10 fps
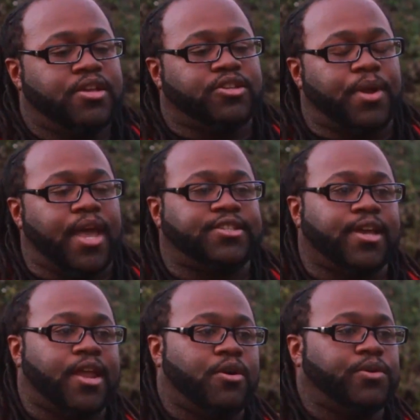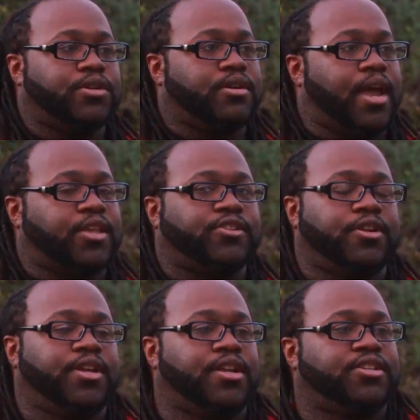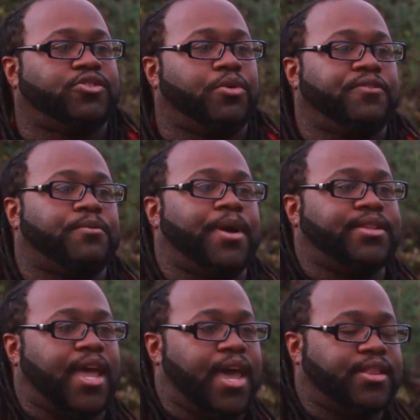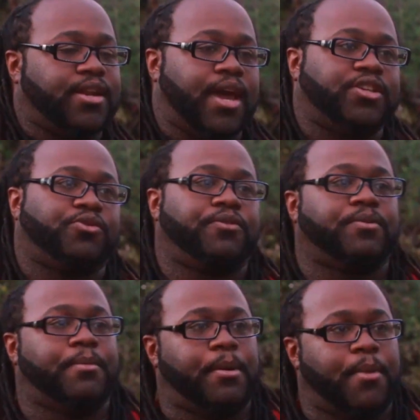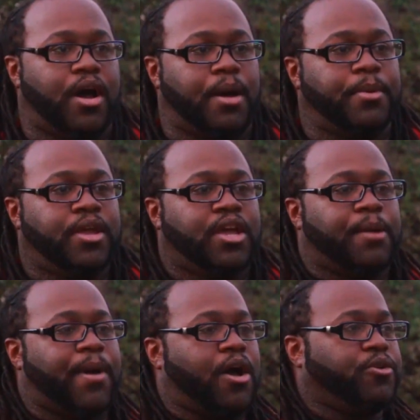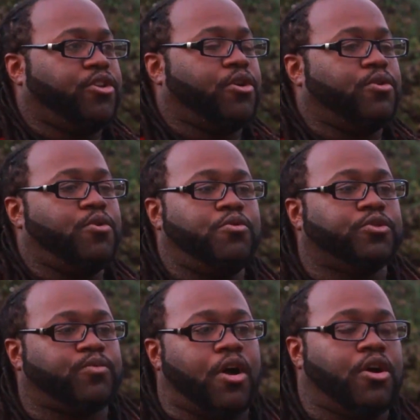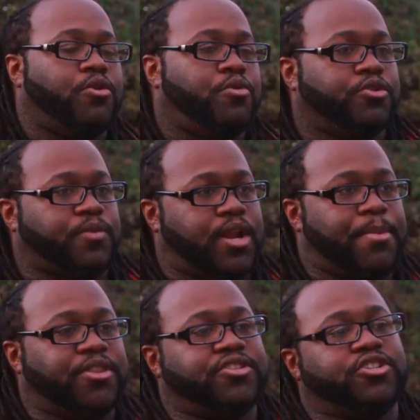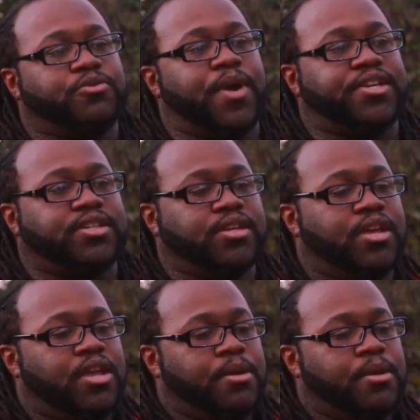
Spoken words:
So as I got older, I started to get a story from my dad. Then I got a story from my mom about, who was wrong and who was right about the situation.